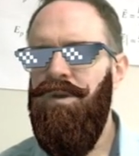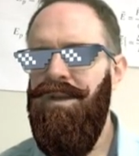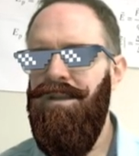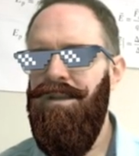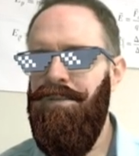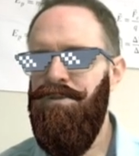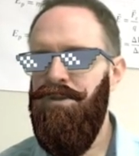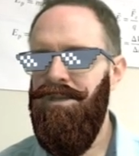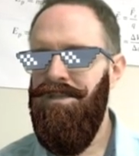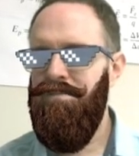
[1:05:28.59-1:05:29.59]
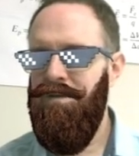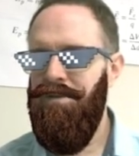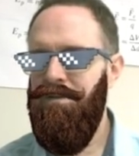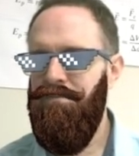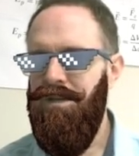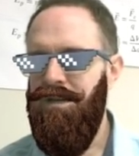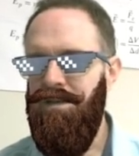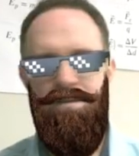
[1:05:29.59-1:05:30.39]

in a laboratory experiment, we got...